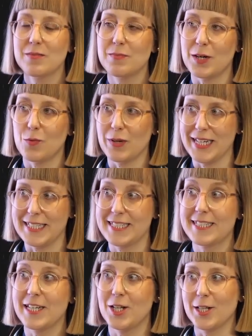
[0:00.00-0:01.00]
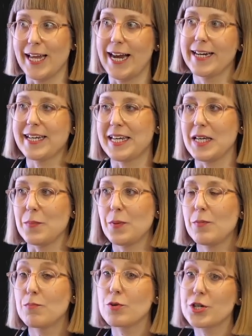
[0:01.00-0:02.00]
but we still then keep
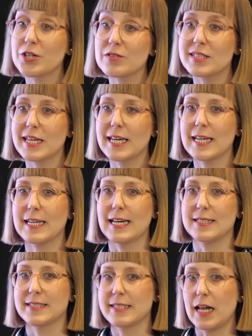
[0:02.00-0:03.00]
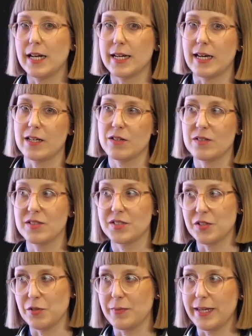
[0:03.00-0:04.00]
producing and selling and
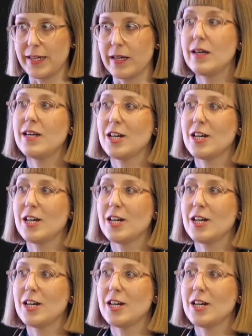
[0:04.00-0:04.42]
consuming